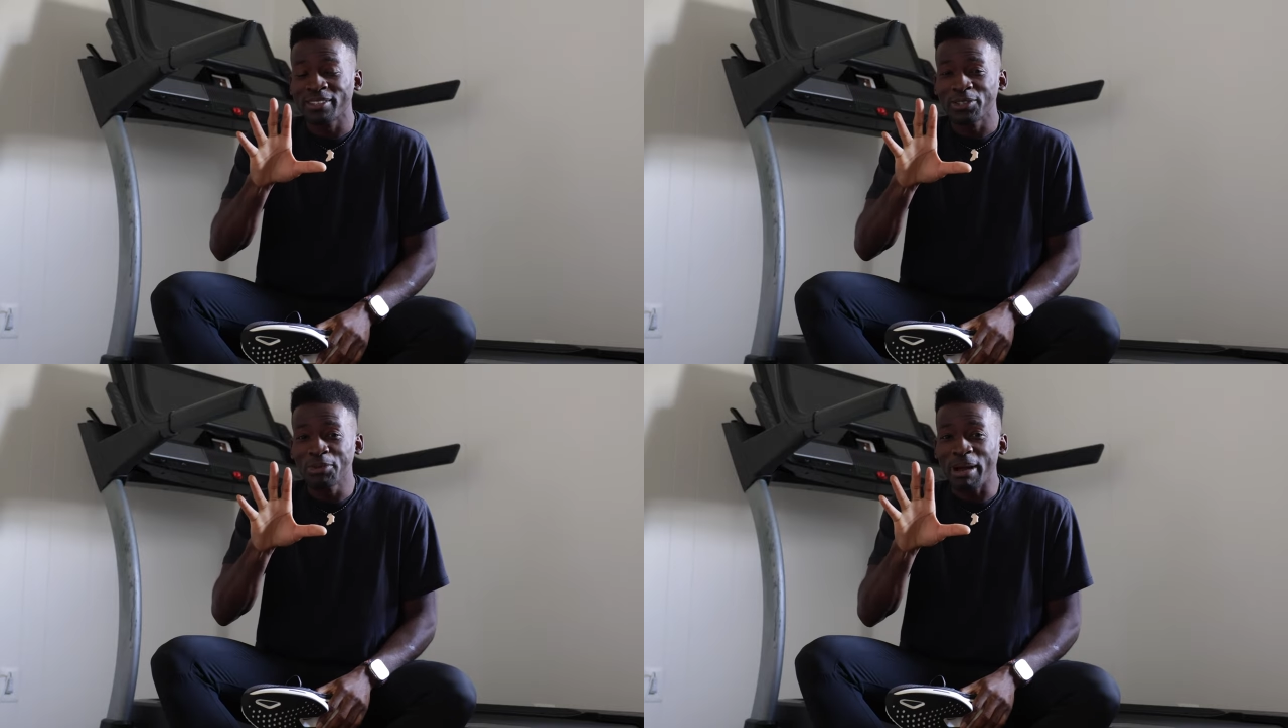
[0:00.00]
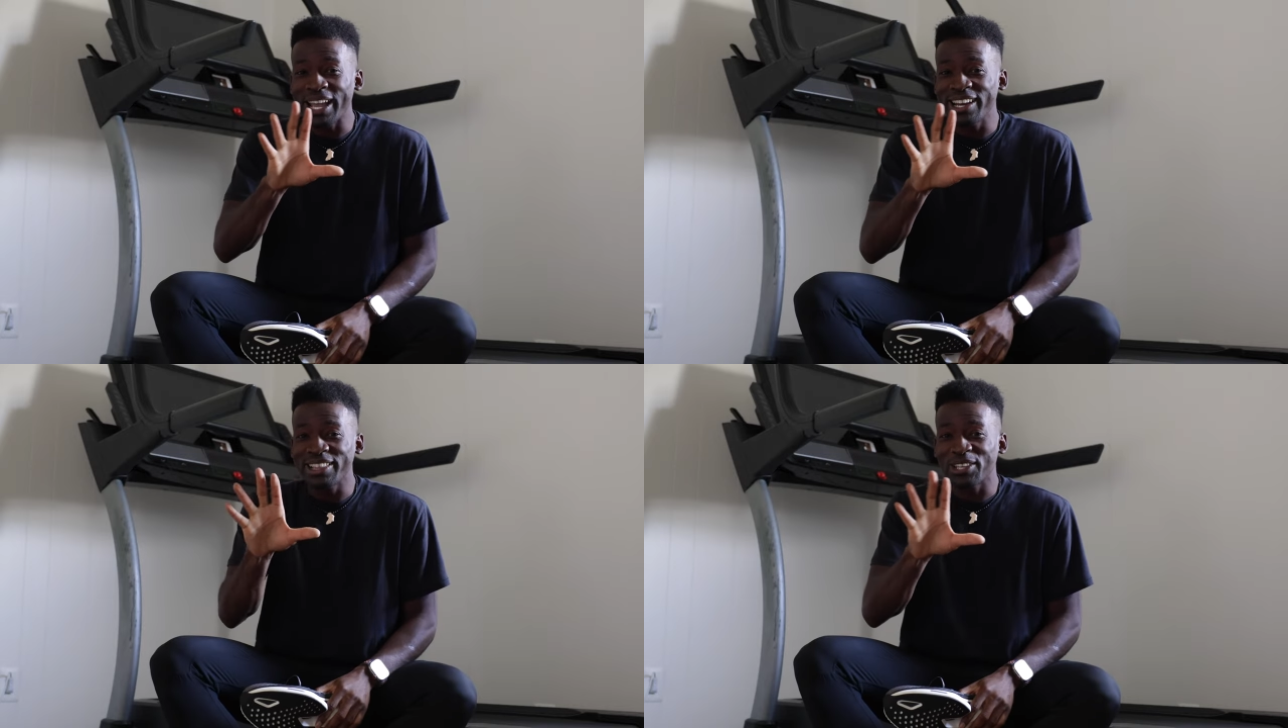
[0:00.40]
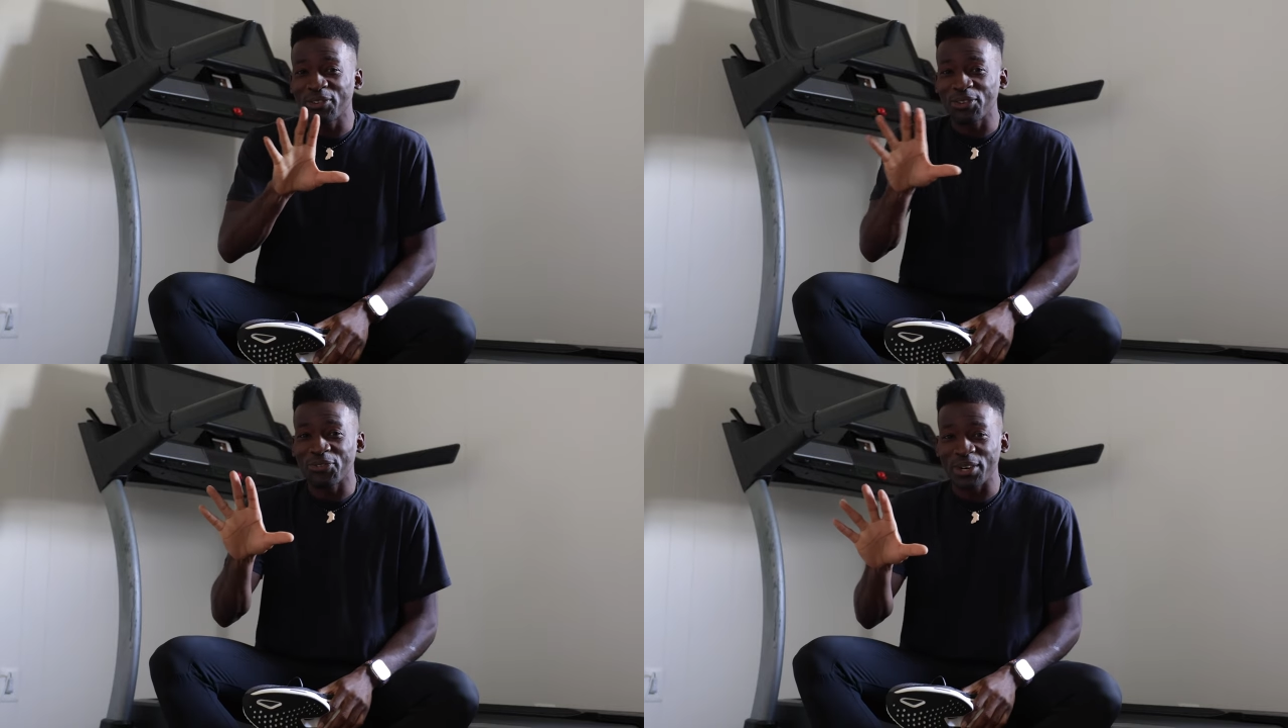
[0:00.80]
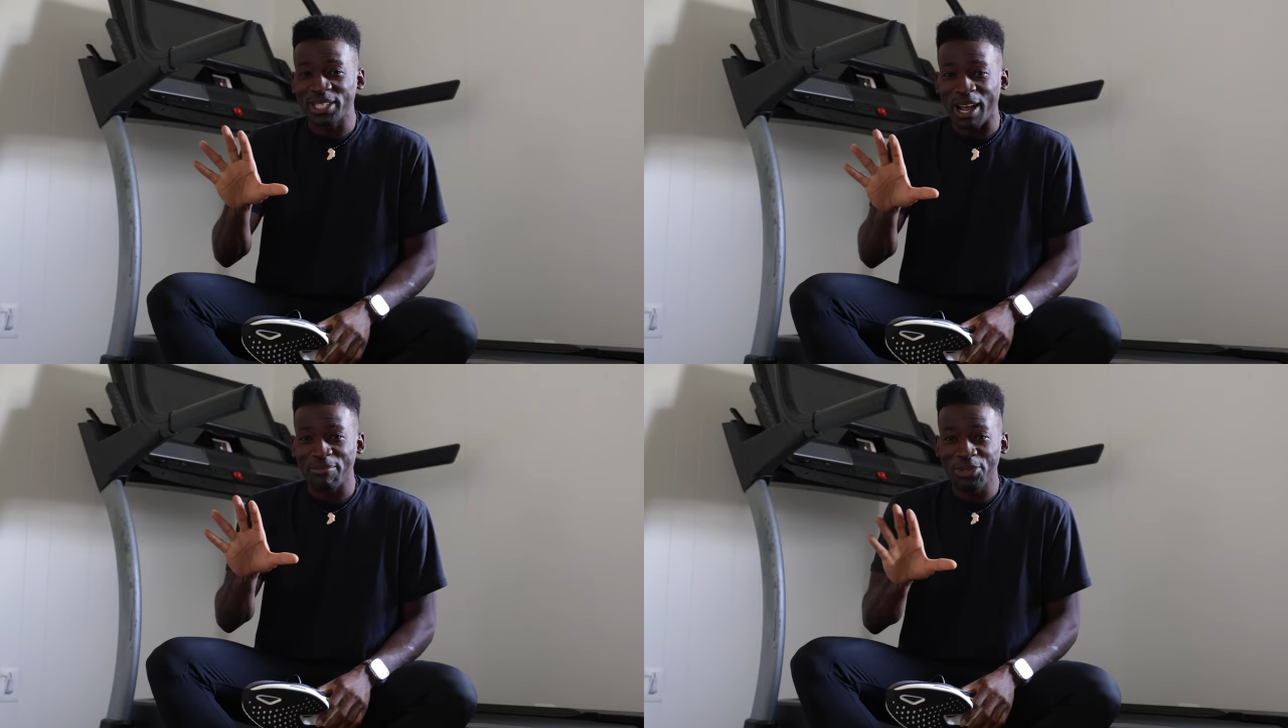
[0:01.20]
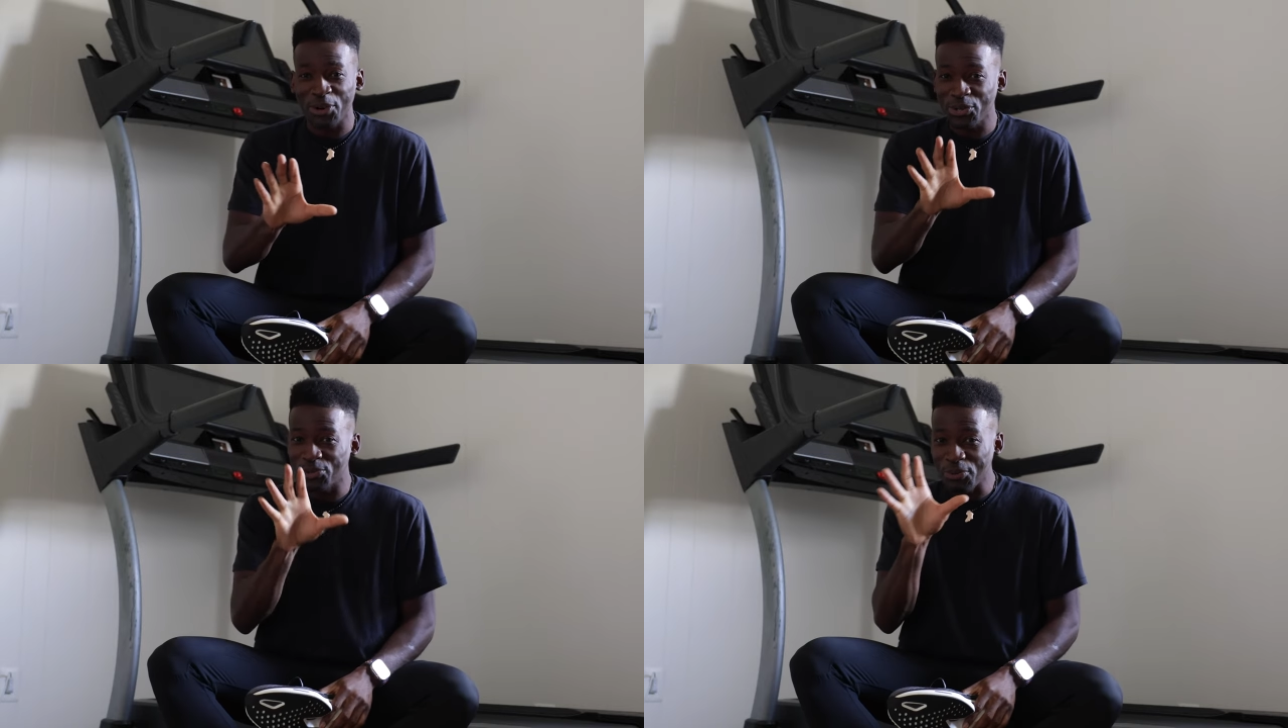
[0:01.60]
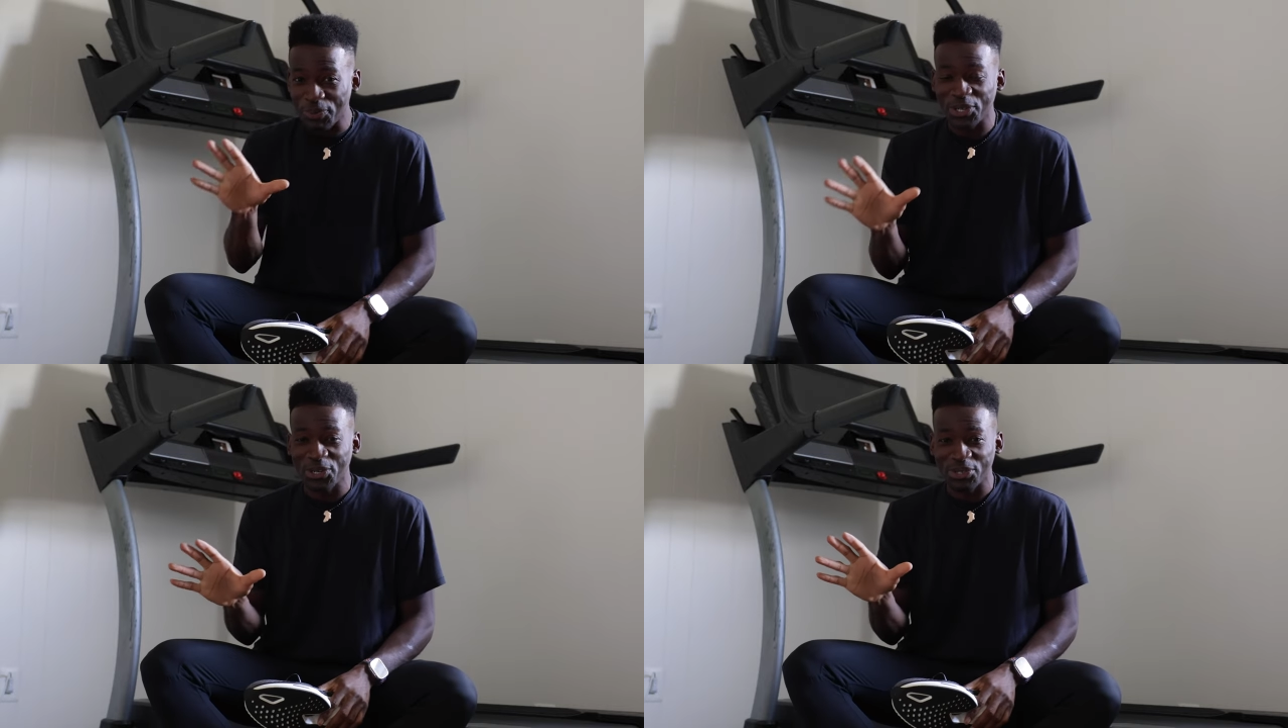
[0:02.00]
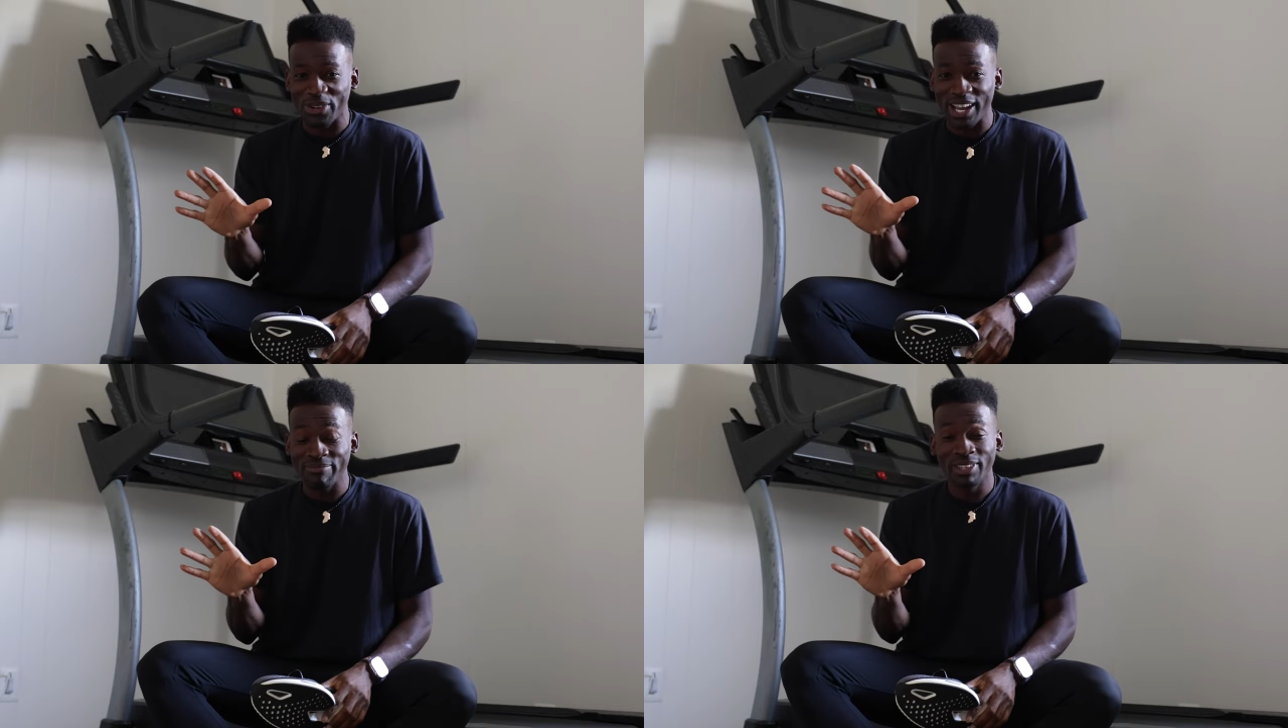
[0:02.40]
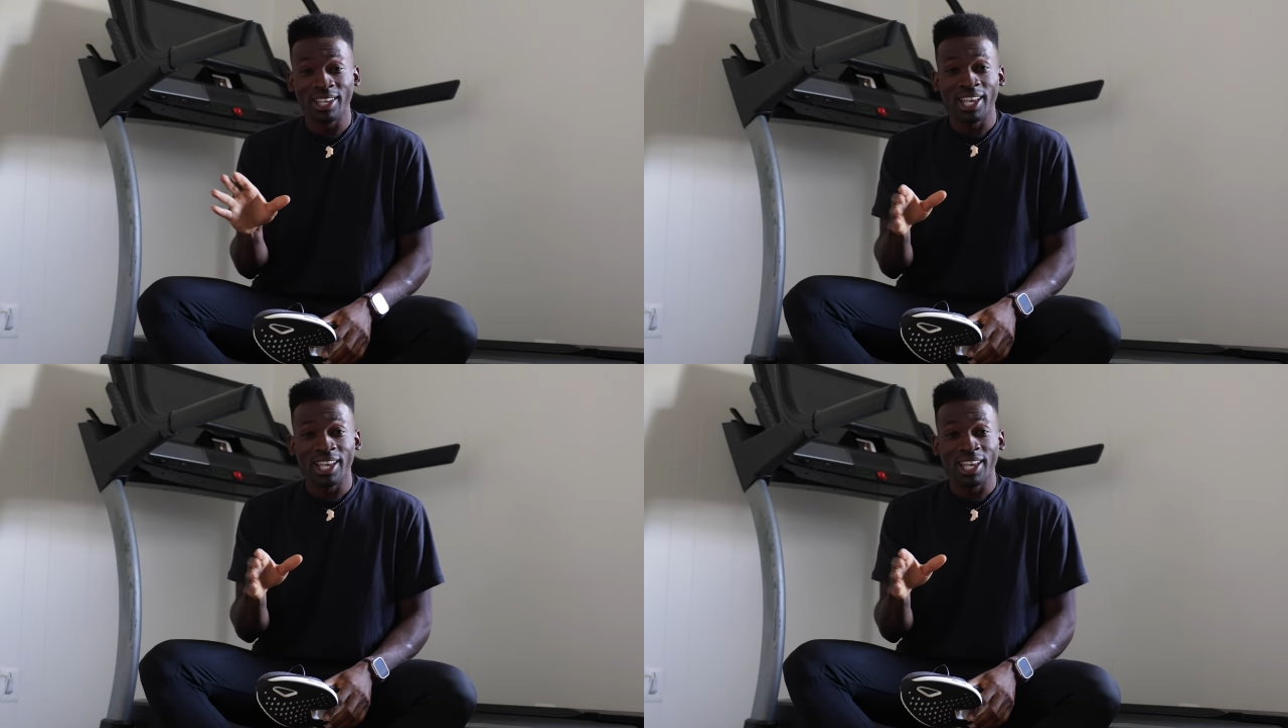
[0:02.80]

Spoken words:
You might hear this for the first time. There are super shoes, right?